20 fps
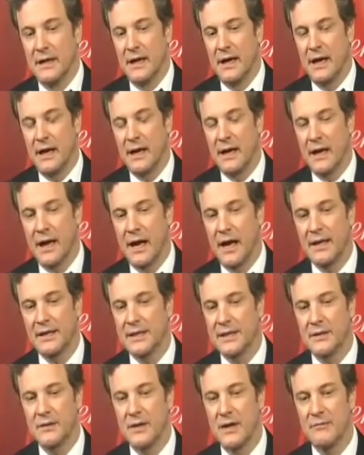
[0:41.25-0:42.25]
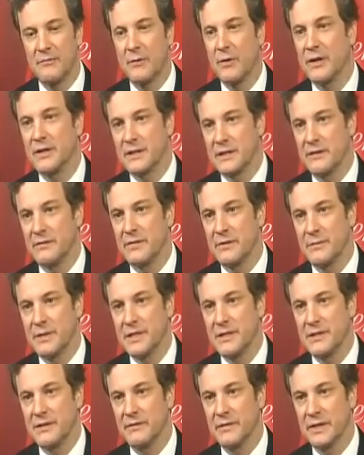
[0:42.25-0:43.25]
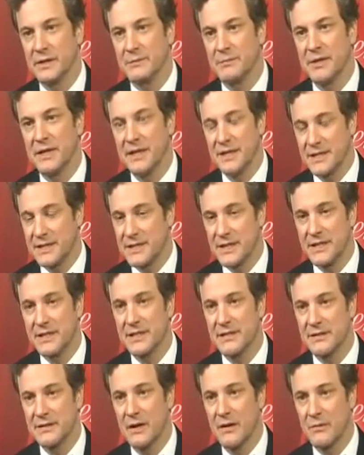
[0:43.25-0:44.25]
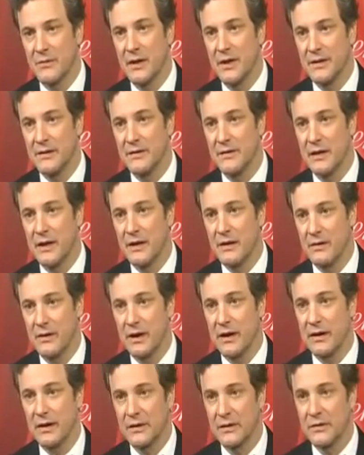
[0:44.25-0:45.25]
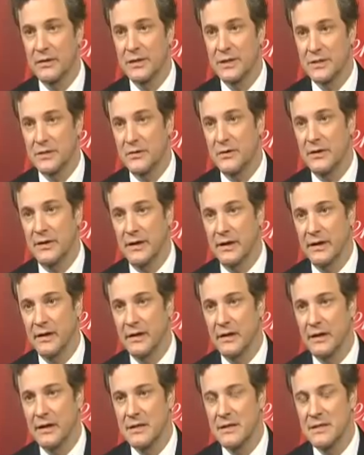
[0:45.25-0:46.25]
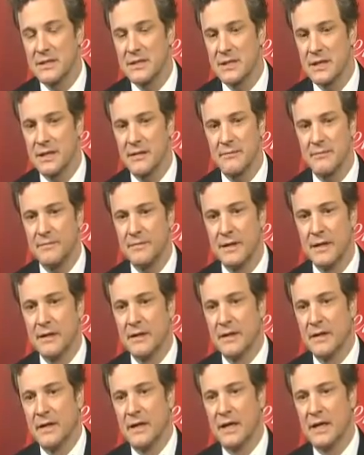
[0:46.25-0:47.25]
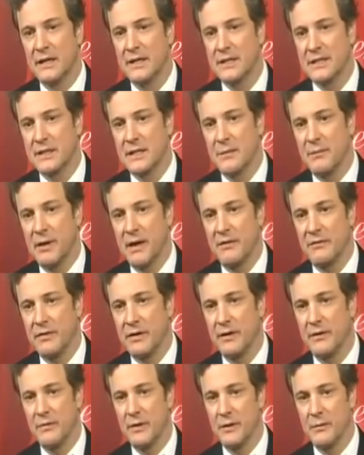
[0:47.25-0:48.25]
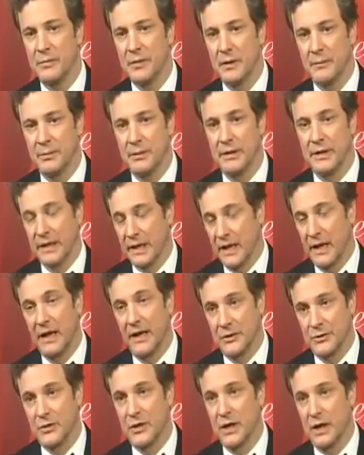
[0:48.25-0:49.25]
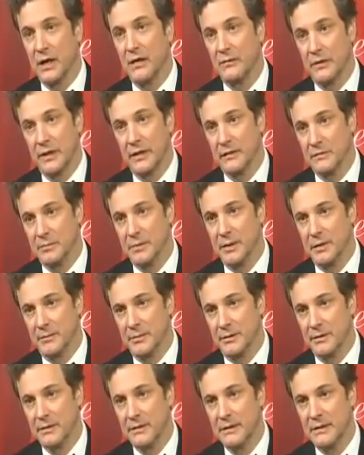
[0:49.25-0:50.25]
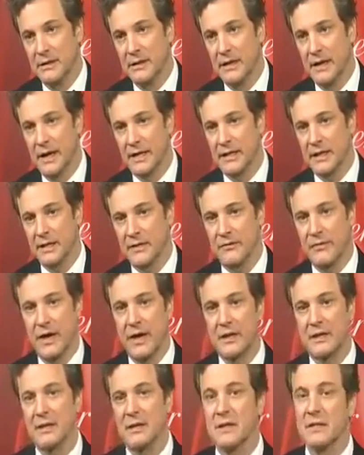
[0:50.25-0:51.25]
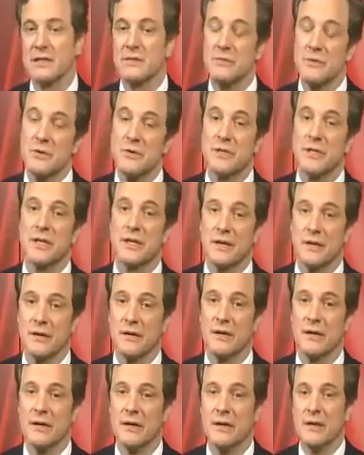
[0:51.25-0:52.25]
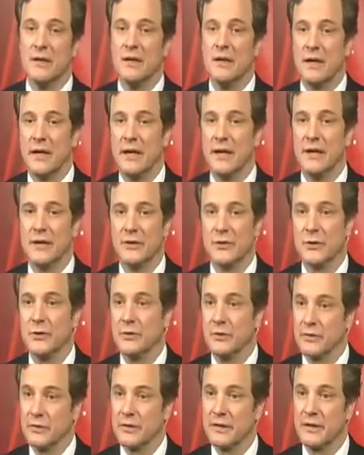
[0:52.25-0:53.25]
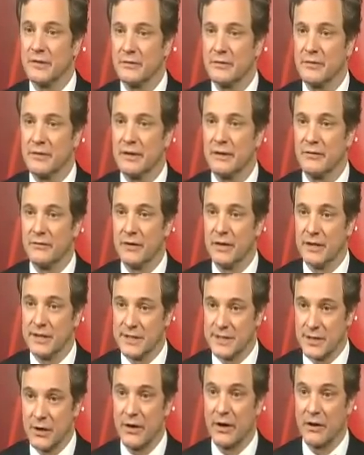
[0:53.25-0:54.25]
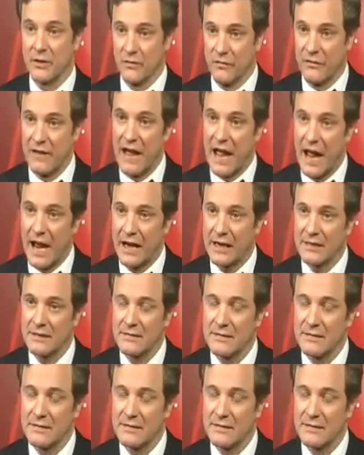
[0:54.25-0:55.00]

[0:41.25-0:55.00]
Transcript: I, I still haven't quite solved the mystery of this, but it's just a, a, a cracking good story. It's um, it's about very real people, and they literally are real people. And I think the fact that it's rooted in in truth, in, in historical fact,